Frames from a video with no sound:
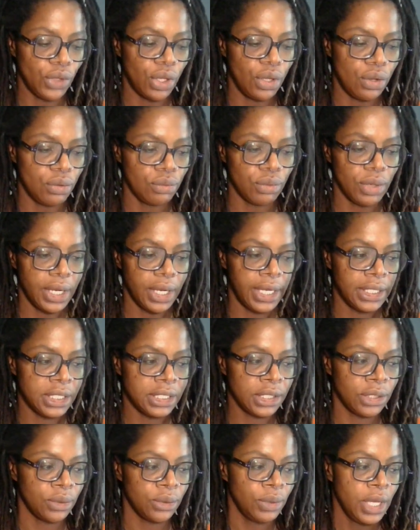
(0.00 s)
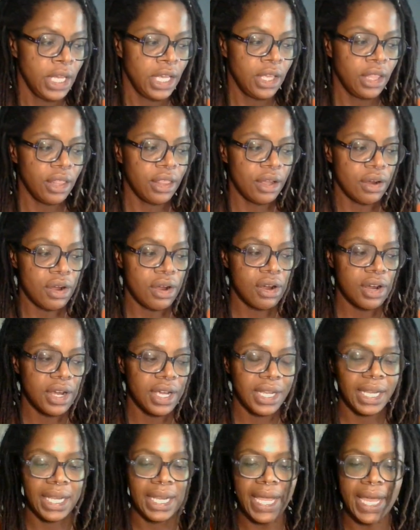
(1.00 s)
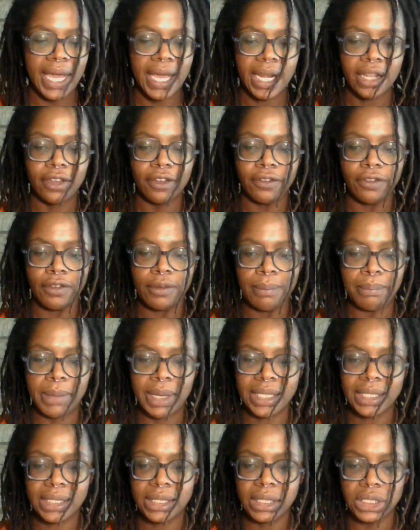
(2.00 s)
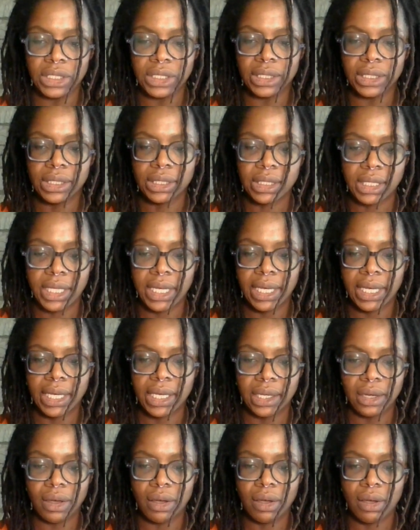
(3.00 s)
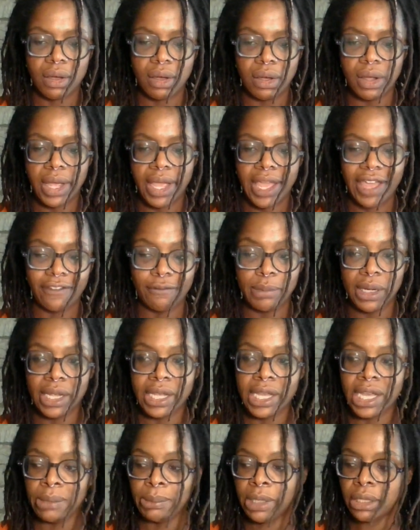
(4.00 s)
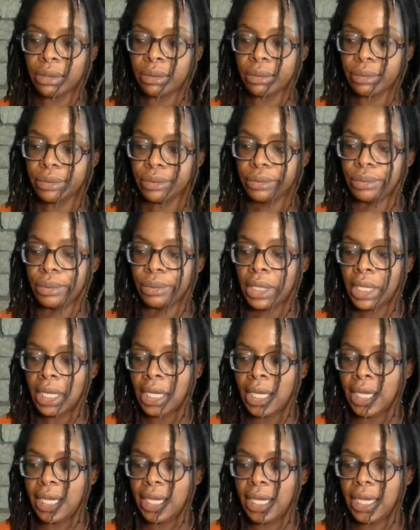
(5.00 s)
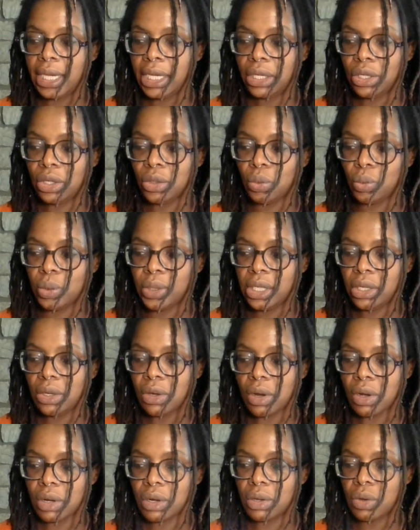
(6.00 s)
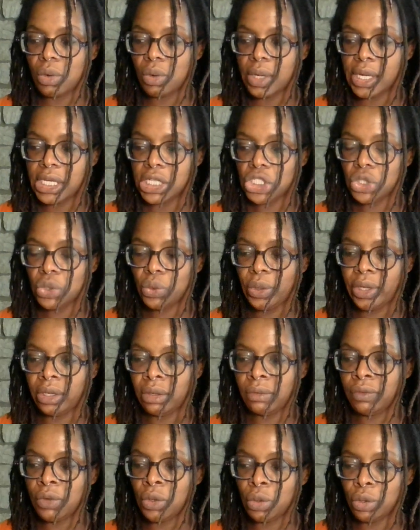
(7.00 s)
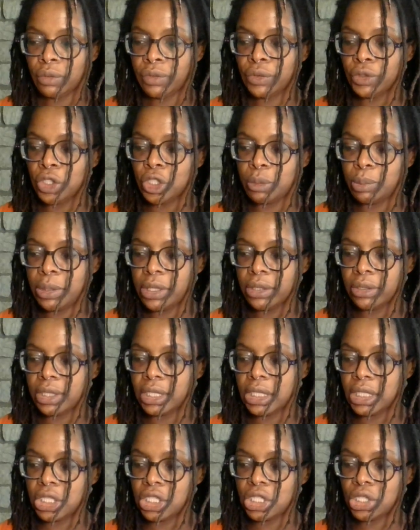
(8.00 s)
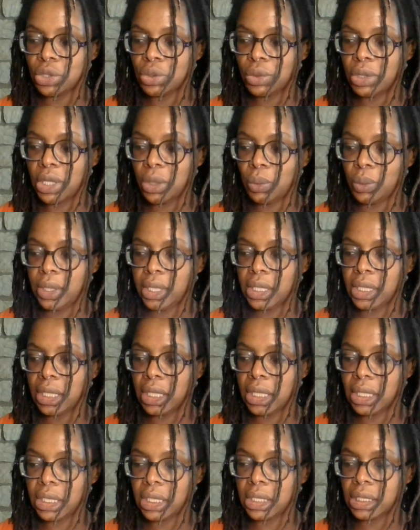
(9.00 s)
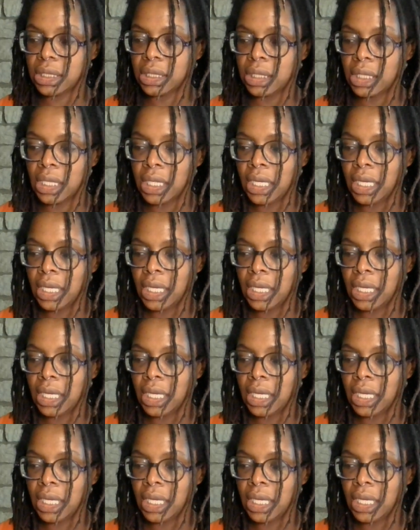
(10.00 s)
All right, so there are a lot of messages that have been coming through, and we are going to invoke for spirit so that we can get